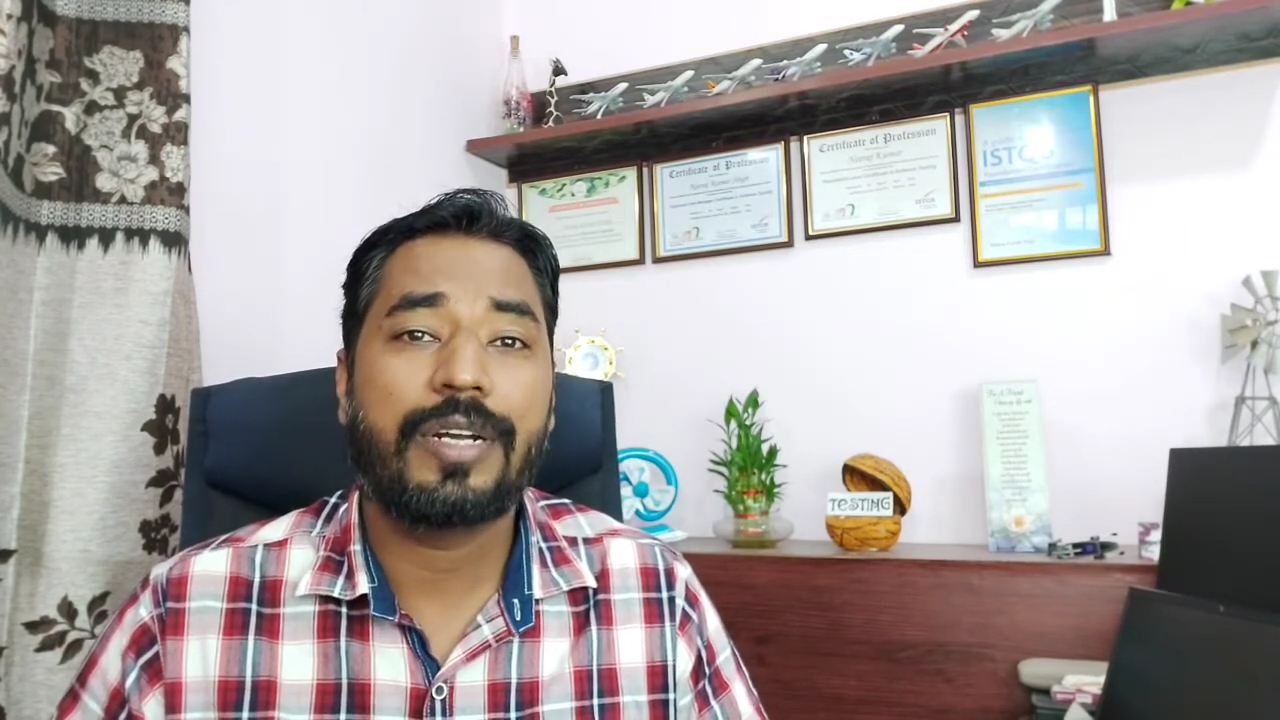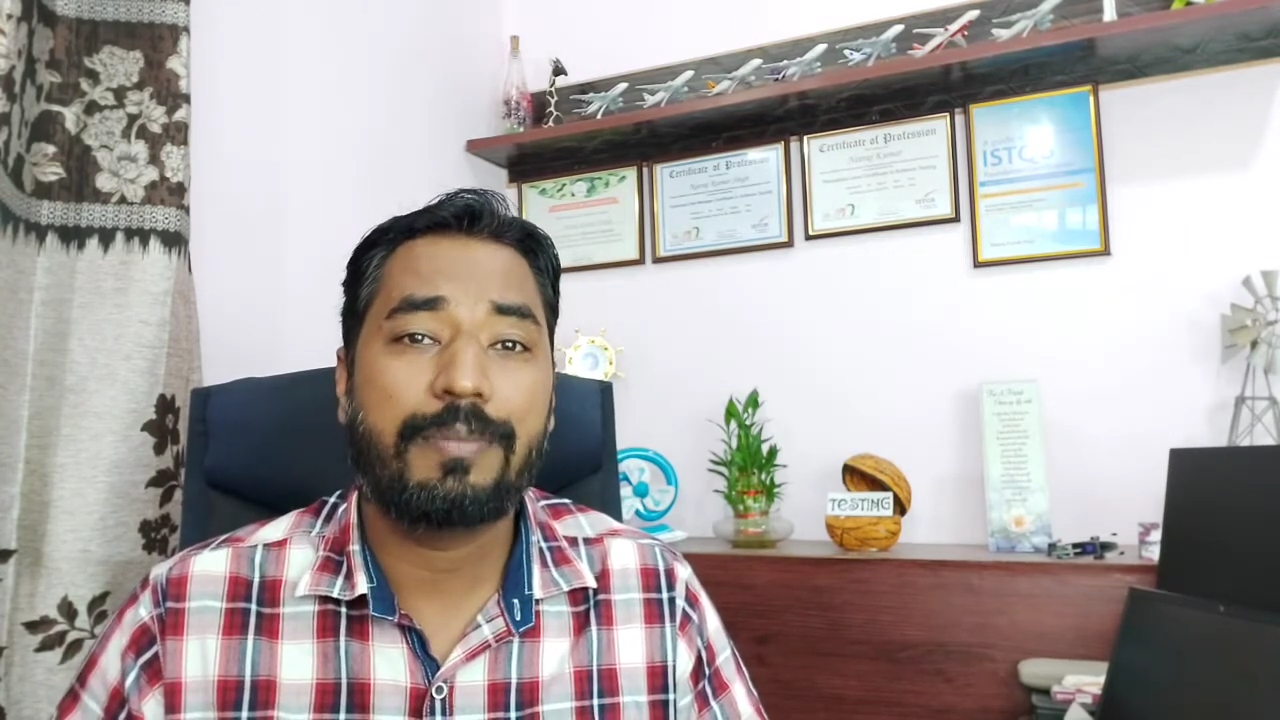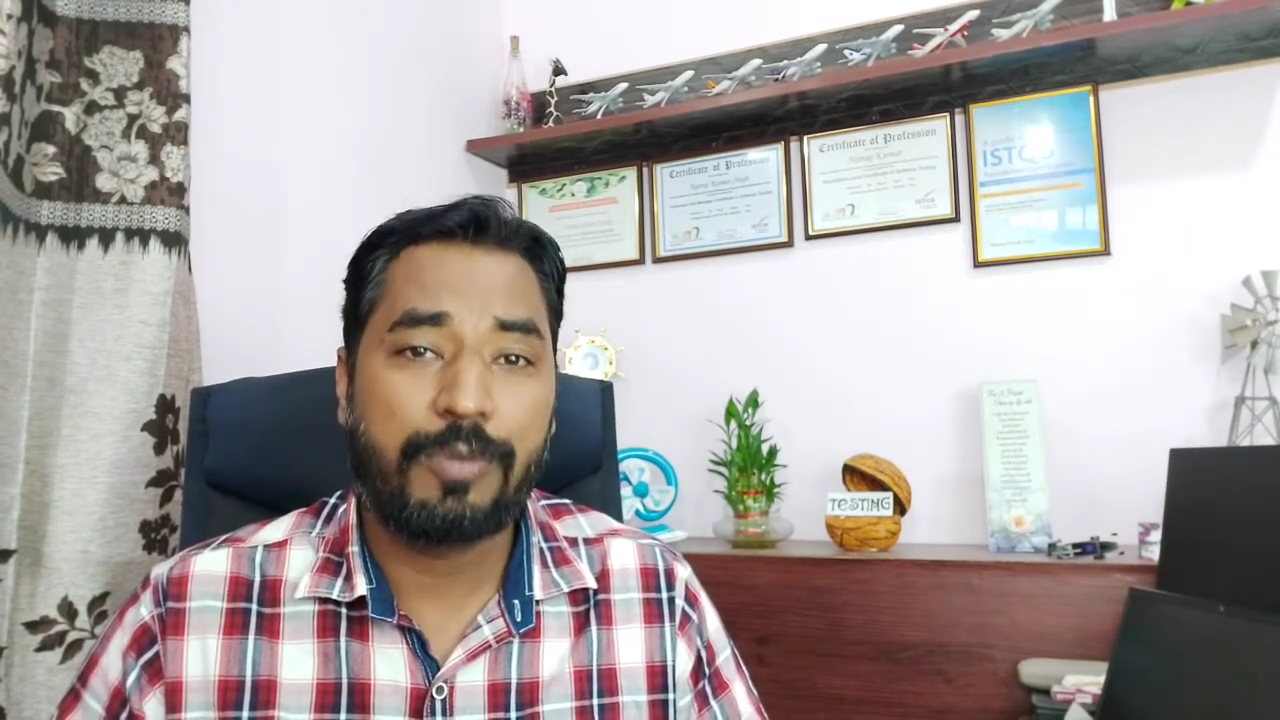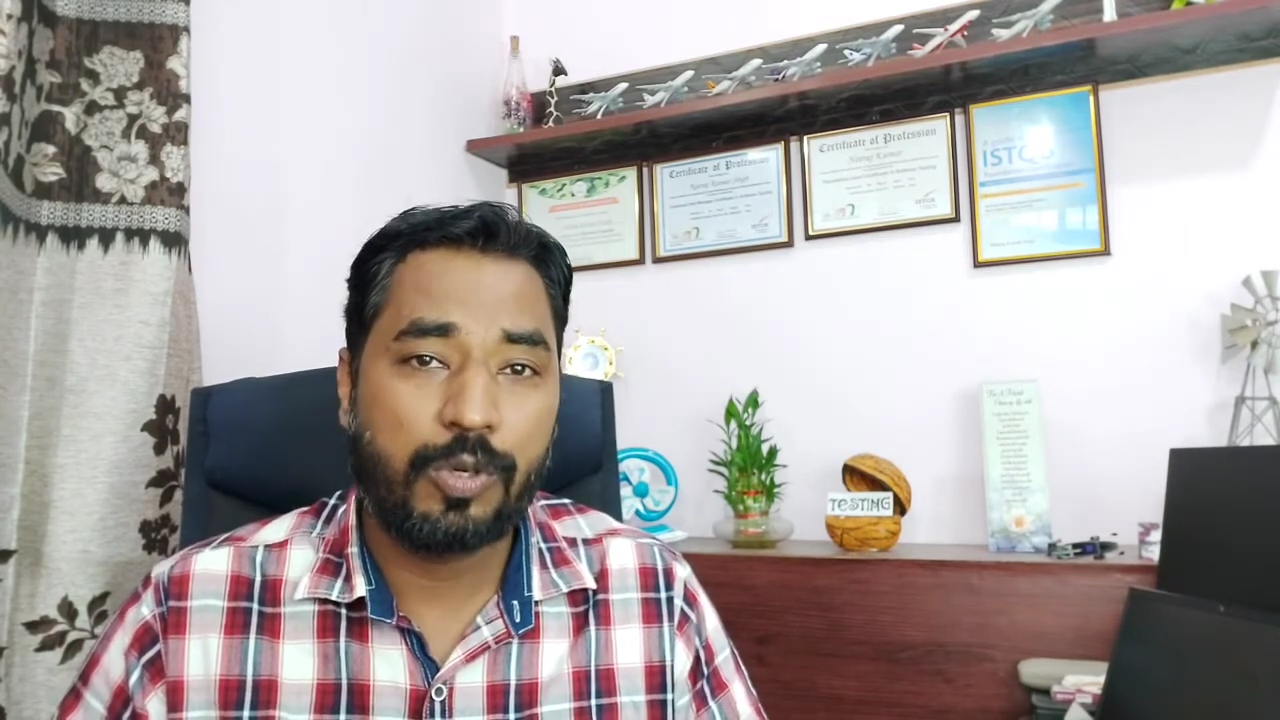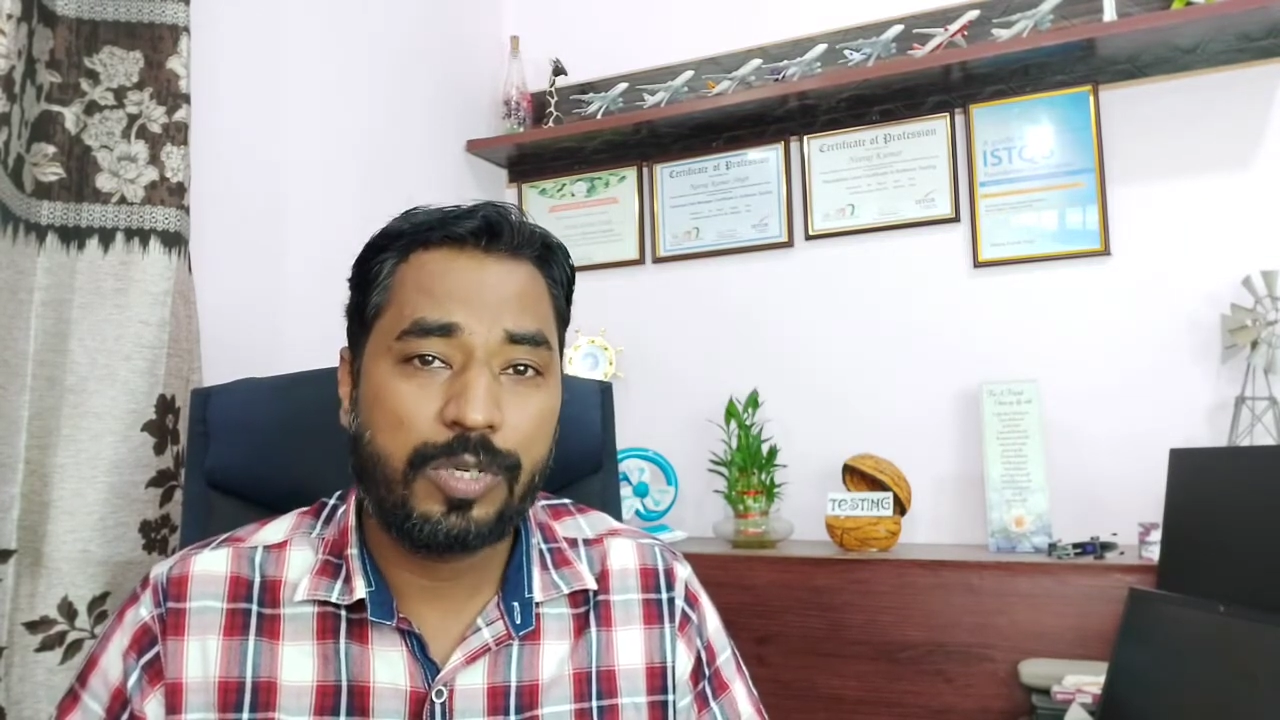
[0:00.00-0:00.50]
a
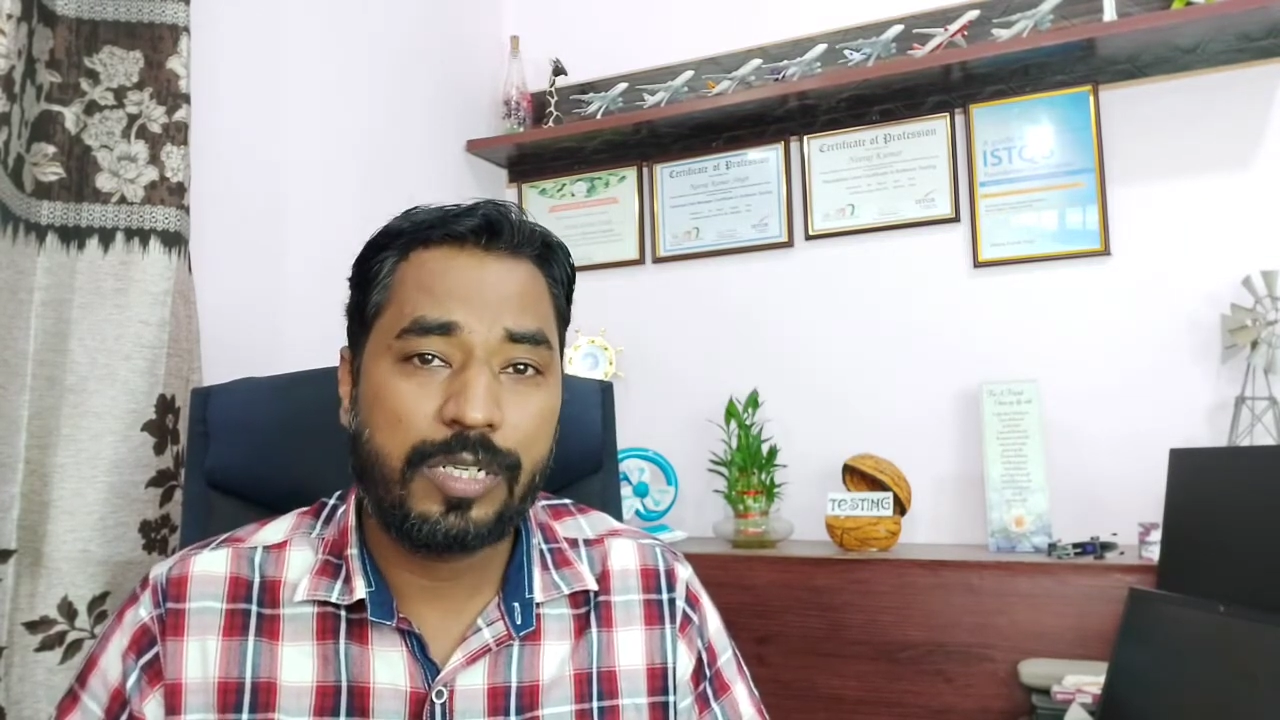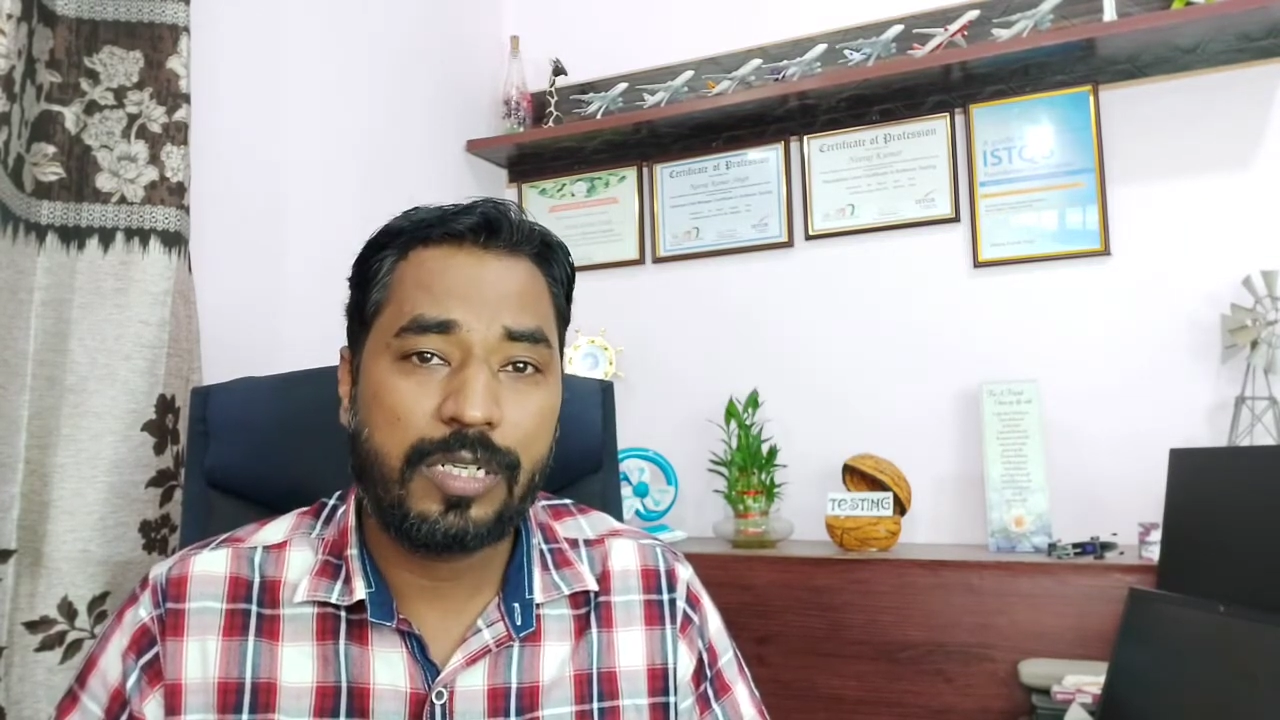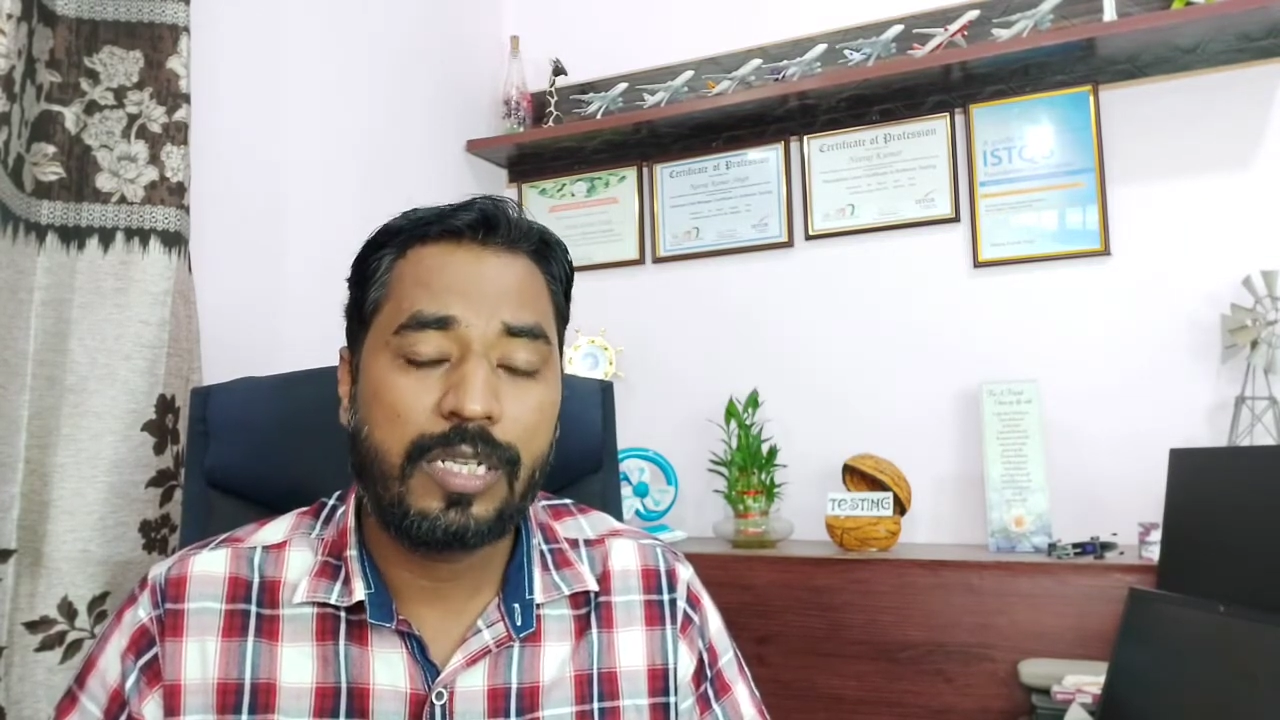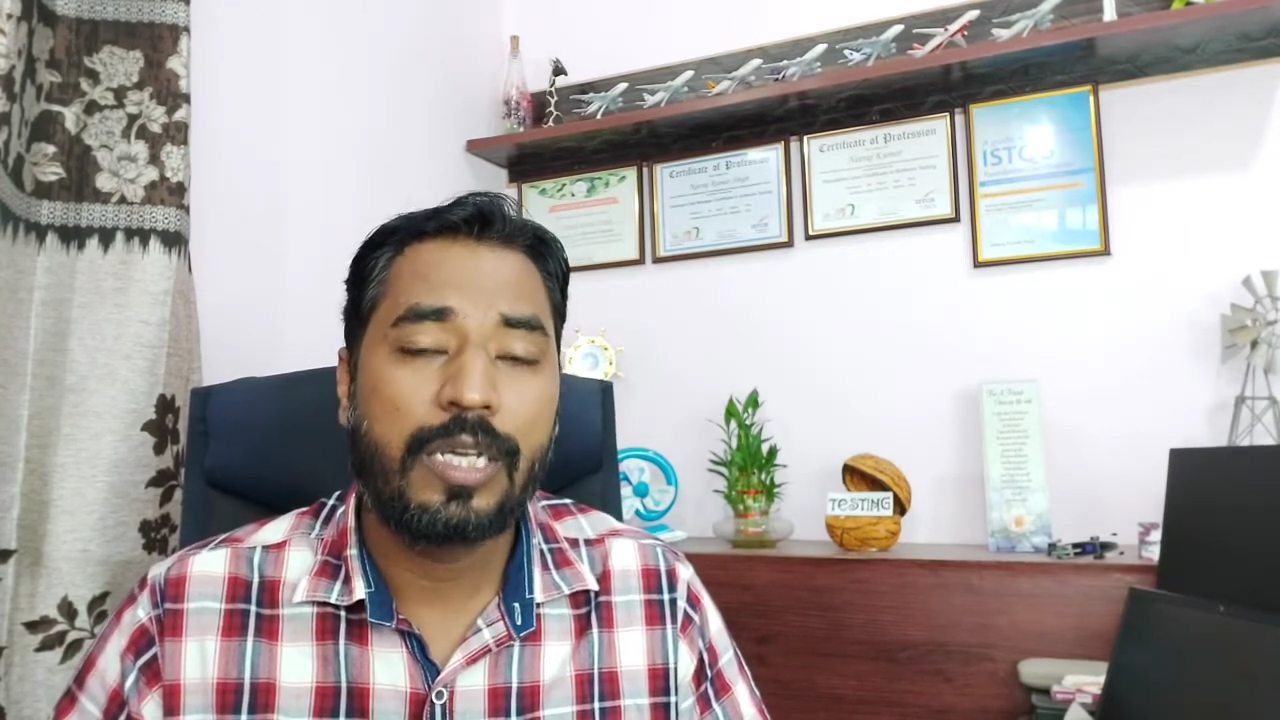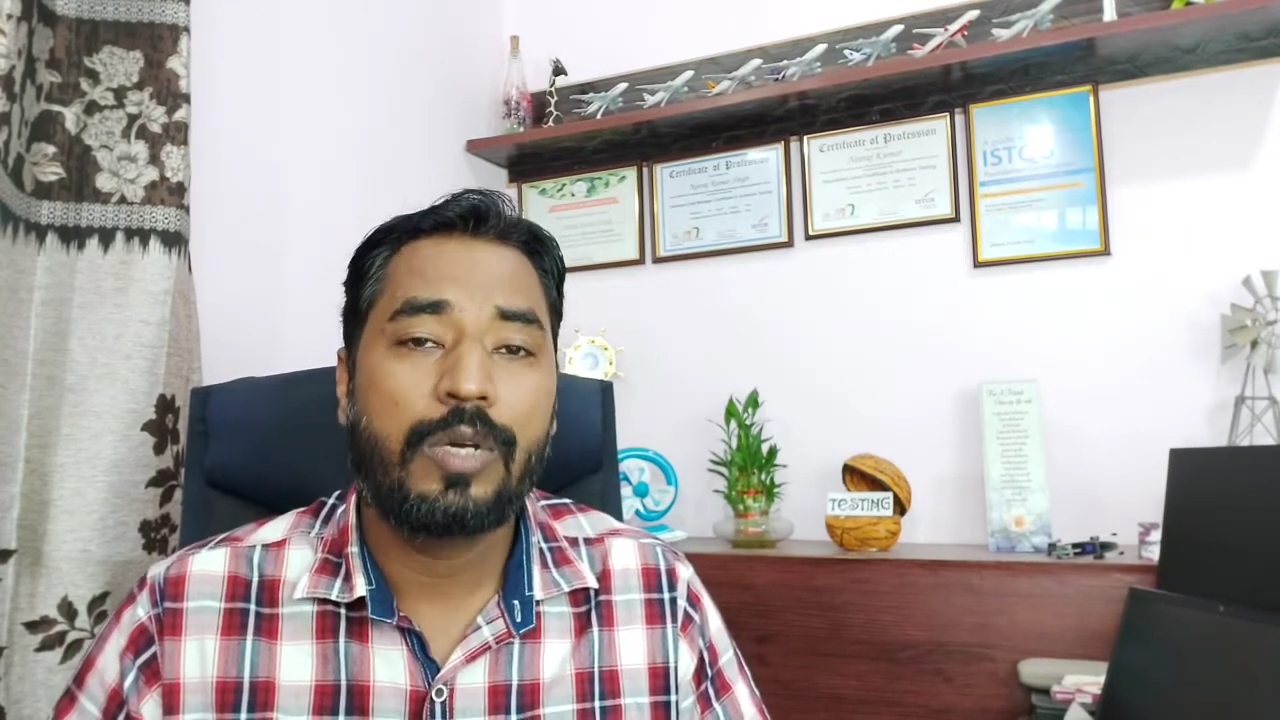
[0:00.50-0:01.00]
portal